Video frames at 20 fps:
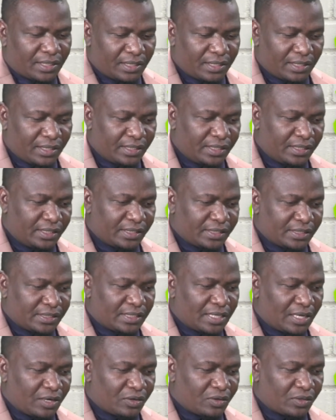is
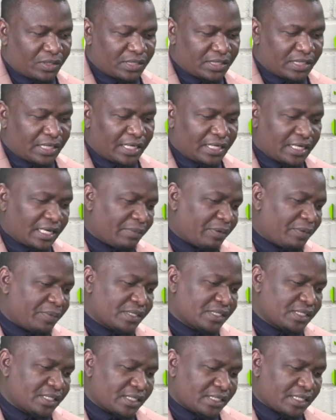now considered a Namibian
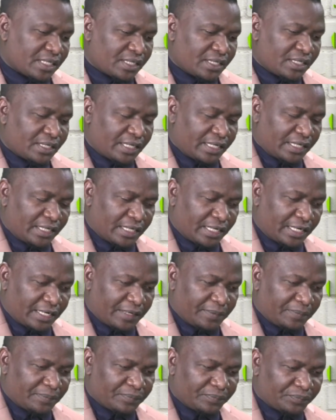citizen. And
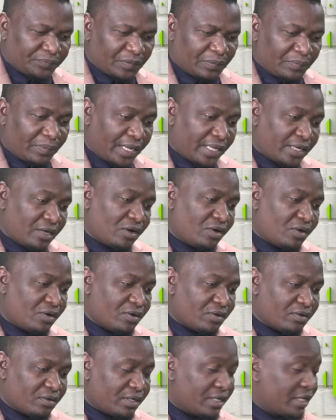by
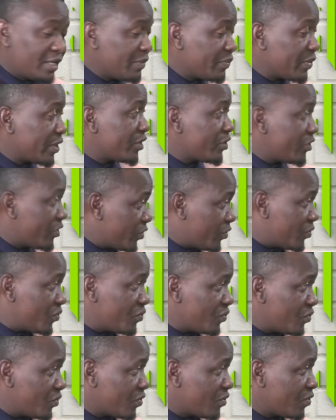law, him and you
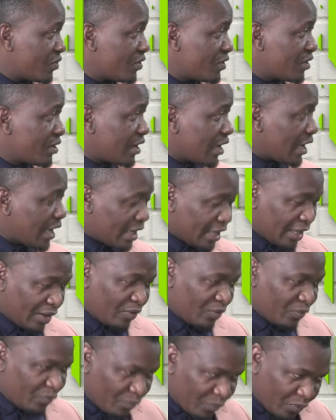are
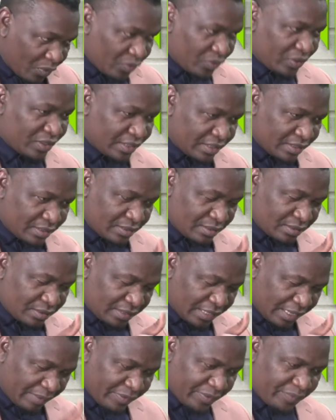now both
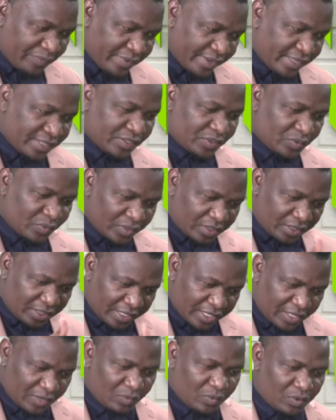Namibians with
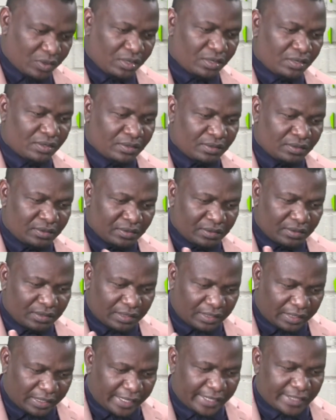equal
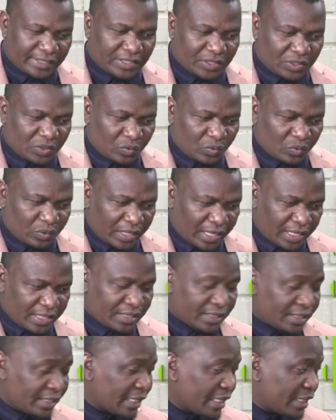rights to
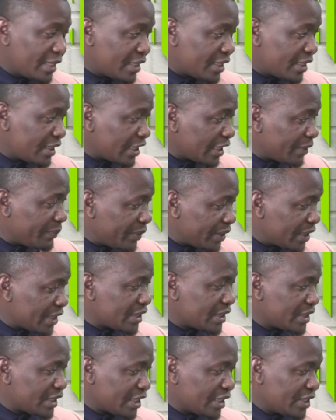anything that
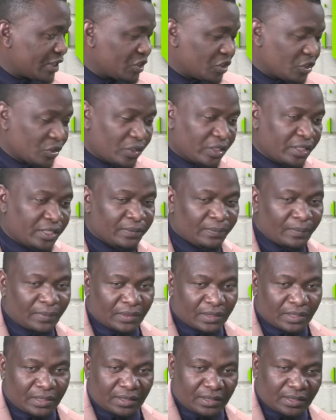Petersen can enjoy,
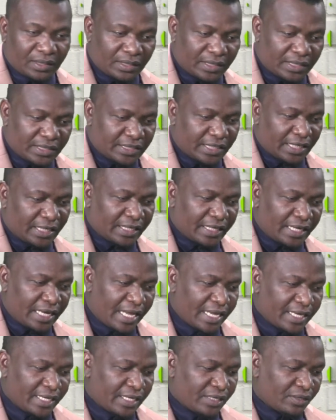the Charlie
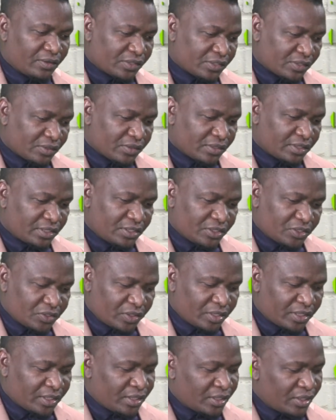guy can also
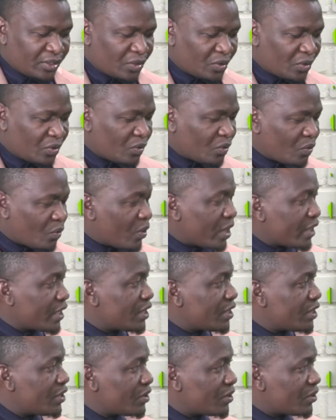enjoy. Why did
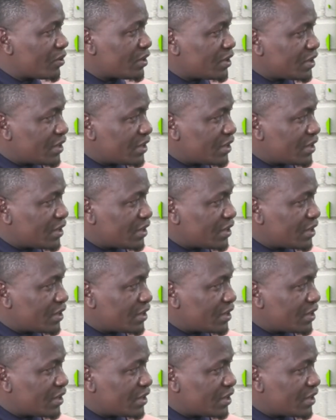you not